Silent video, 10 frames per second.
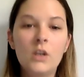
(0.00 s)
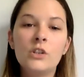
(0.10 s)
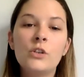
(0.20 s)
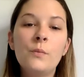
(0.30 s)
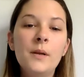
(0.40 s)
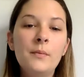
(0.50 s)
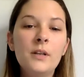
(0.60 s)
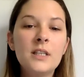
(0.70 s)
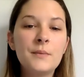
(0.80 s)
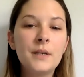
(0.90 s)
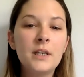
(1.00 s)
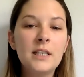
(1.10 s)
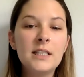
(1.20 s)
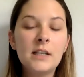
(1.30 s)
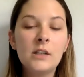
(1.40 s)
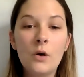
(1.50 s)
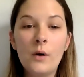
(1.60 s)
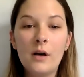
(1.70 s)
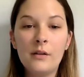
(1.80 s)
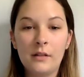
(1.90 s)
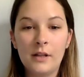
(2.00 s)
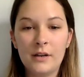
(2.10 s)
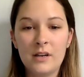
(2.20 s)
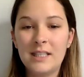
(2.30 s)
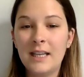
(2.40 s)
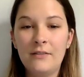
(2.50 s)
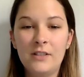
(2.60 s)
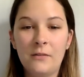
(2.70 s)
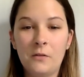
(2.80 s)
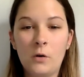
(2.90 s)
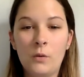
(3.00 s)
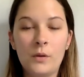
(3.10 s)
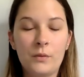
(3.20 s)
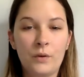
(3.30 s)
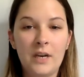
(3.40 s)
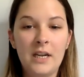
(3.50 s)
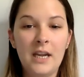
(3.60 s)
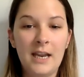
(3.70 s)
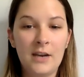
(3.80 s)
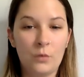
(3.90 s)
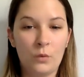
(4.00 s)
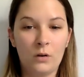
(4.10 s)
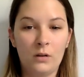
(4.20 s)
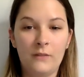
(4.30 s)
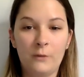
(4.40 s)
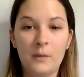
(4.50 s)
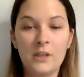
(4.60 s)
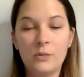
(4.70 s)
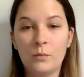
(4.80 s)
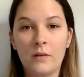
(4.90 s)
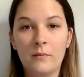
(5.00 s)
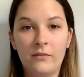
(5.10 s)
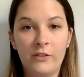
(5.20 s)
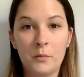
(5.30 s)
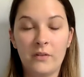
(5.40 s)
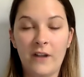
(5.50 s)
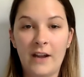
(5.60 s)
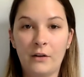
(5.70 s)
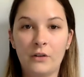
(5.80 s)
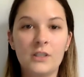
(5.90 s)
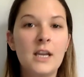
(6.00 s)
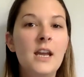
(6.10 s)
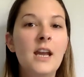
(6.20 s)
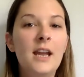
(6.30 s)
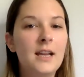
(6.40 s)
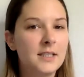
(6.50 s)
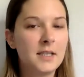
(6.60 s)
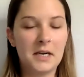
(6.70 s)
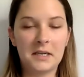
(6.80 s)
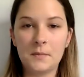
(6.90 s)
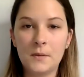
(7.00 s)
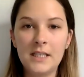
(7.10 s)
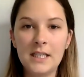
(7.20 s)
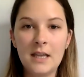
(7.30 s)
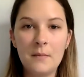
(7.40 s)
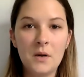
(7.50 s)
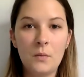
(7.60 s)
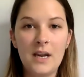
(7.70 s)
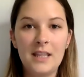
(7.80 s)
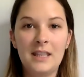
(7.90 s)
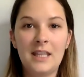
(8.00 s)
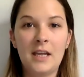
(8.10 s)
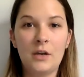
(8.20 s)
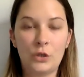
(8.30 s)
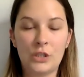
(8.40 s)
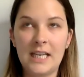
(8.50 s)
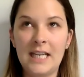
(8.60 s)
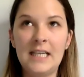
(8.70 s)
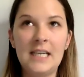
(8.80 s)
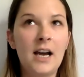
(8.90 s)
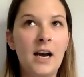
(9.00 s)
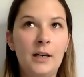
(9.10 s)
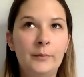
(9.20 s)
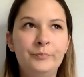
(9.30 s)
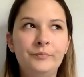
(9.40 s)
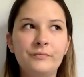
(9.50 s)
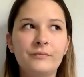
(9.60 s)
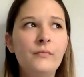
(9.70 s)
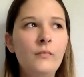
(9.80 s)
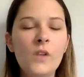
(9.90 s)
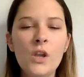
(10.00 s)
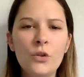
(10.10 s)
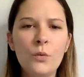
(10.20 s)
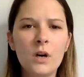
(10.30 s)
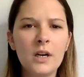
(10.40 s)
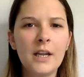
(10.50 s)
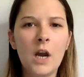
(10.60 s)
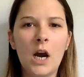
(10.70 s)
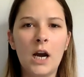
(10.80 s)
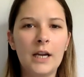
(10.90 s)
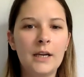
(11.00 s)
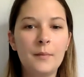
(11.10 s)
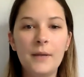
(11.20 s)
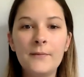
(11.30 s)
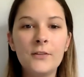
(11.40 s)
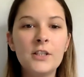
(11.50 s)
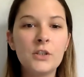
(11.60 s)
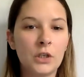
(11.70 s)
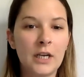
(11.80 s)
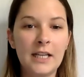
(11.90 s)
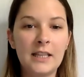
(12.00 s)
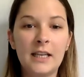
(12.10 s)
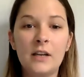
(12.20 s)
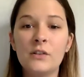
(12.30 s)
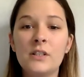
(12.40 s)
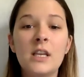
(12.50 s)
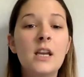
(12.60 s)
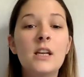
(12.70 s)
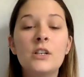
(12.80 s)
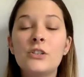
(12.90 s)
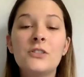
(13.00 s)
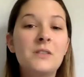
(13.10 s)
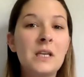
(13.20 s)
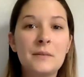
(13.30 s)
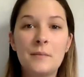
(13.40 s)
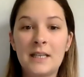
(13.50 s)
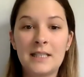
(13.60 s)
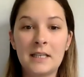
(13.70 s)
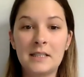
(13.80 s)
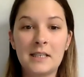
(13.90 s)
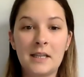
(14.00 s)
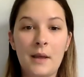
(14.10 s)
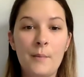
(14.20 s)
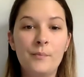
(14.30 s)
So people experiencing low health literacy have difficult with written and oral information from providers. It's not explained to them in a way that they understand. The wording on pamphlets or anything else just doesn't make sense to them.